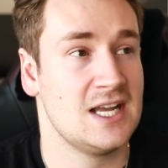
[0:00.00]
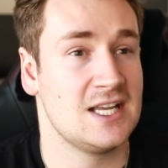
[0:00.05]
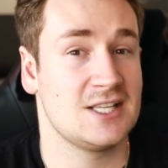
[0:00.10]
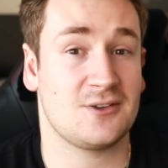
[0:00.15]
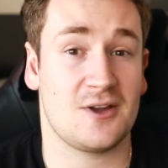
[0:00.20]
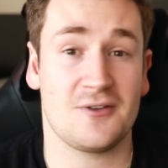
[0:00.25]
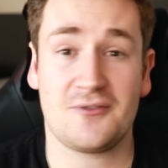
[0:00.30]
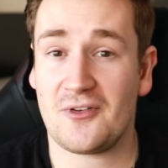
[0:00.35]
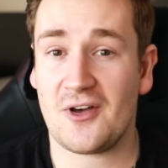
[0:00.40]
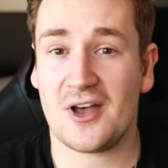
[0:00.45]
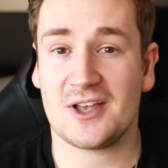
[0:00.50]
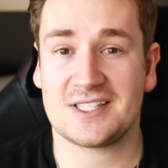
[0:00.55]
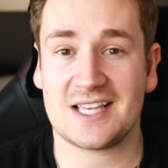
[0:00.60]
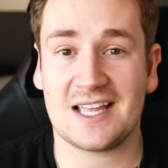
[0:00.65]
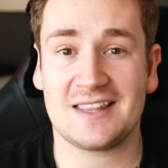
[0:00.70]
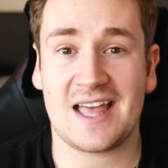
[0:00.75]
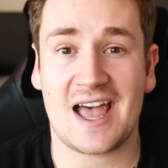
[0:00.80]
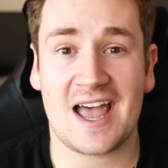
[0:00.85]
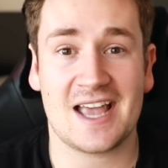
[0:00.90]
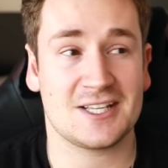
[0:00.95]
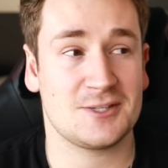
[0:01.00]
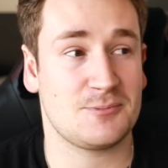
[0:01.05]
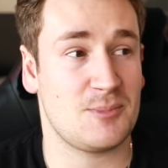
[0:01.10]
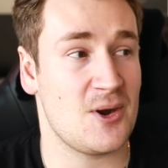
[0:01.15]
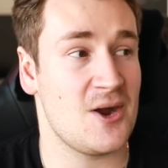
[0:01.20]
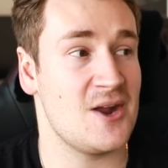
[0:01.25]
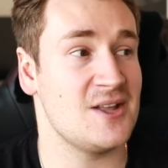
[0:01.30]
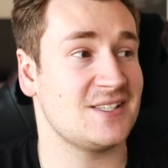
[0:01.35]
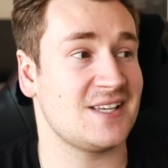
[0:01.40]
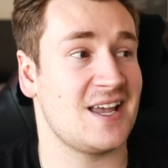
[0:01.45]
So I first had that
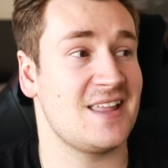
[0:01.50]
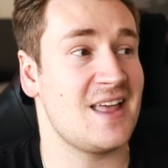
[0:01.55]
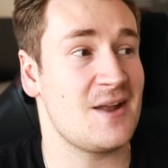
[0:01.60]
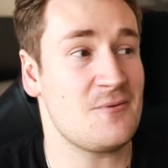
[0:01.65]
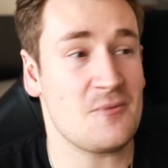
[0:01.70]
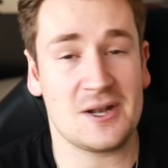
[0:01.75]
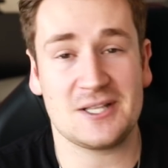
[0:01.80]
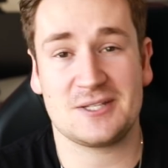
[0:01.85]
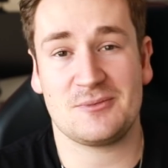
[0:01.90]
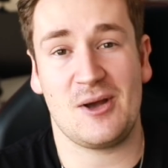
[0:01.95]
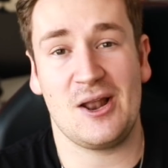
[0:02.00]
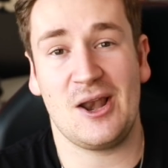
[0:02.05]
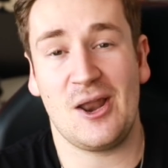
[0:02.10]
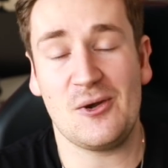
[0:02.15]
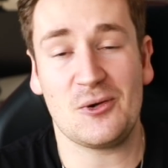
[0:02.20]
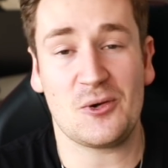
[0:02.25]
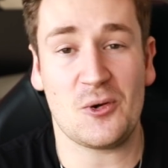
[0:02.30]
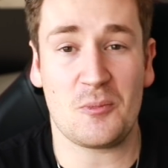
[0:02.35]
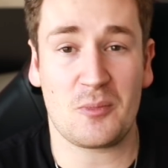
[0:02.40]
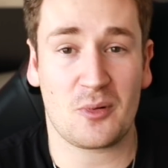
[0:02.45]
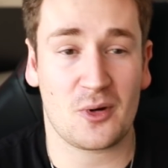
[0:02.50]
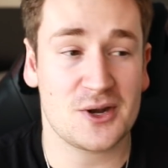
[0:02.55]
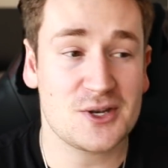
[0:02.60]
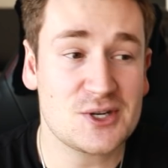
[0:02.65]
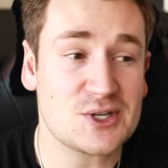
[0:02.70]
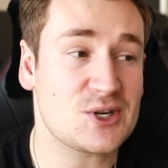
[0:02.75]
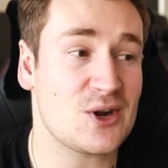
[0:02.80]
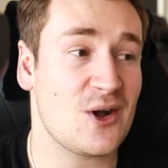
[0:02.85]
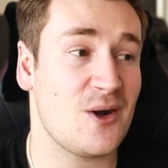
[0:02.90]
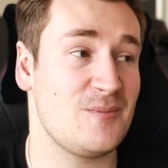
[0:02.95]
experience. I then went to my local
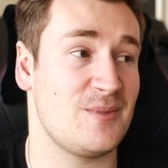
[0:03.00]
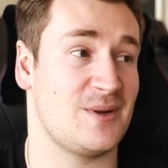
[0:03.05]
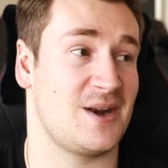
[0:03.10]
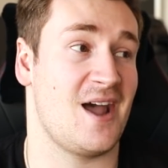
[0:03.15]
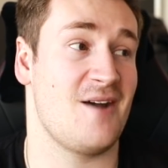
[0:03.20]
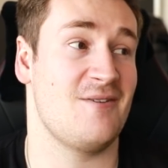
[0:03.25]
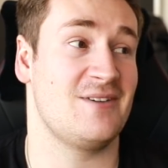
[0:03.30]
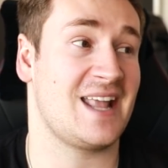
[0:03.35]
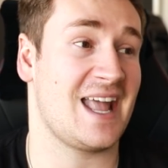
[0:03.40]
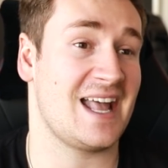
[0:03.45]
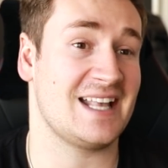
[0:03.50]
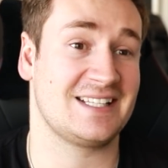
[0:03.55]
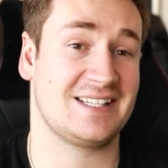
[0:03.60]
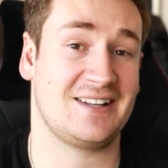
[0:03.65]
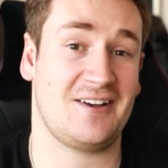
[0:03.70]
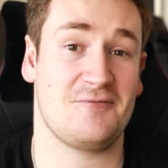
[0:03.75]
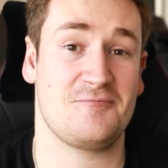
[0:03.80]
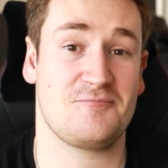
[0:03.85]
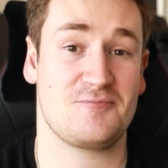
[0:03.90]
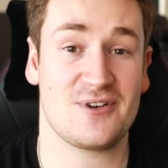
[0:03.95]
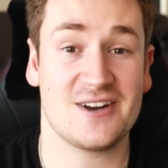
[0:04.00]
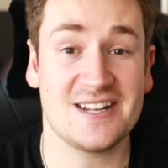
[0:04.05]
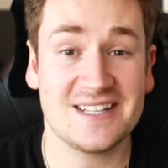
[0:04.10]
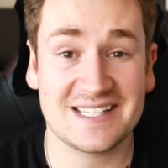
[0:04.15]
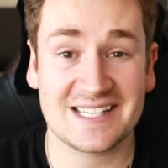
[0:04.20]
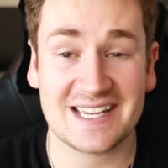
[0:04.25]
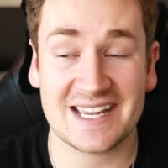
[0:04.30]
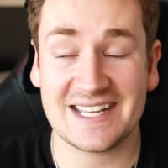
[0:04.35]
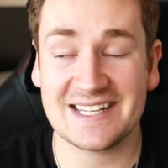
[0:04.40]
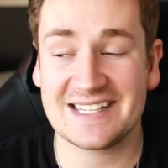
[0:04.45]
print shop and I would get stuff
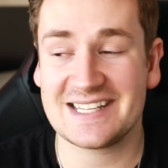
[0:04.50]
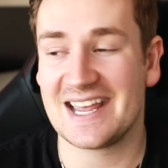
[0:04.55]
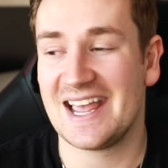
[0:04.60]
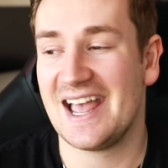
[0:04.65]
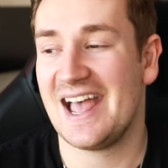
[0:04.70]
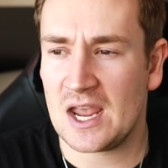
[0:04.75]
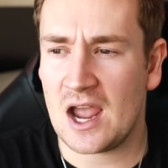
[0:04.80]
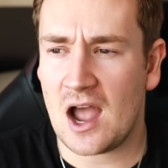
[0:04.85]
printed.